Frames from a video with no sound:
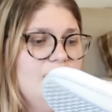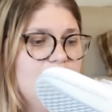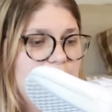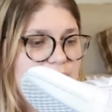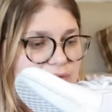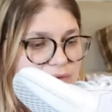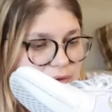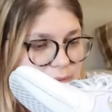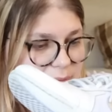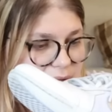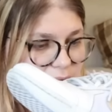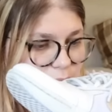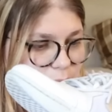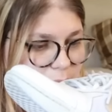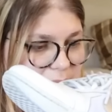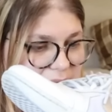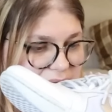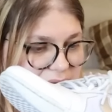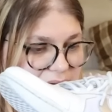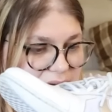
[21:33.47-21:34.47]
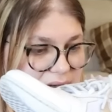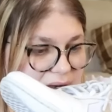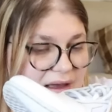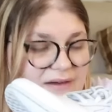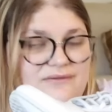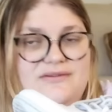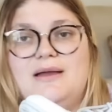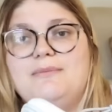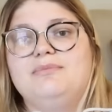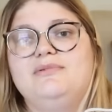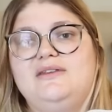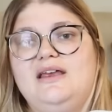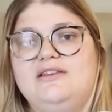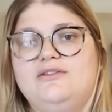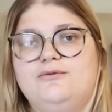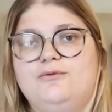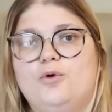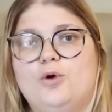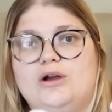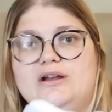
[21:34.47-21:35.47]
I'm assuming a women's eight and a half. Yep, size
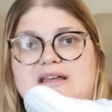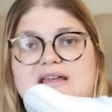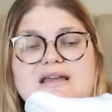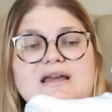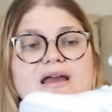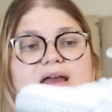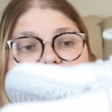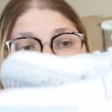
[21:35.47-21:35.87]
40.